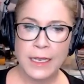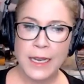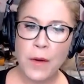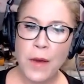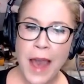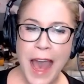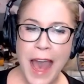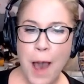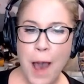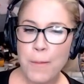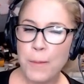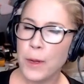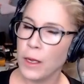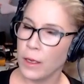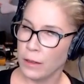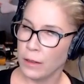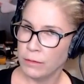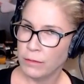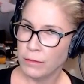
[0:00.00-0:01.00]
Now,
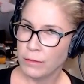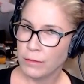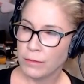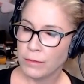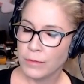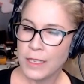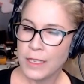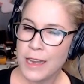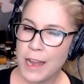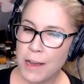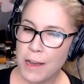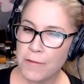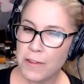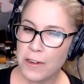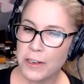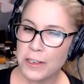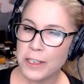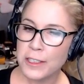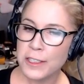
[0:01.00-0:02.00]
Apple
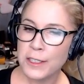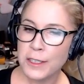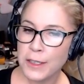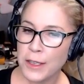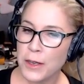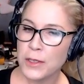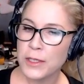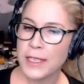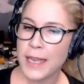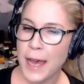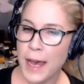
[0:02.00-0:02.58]
never disclosed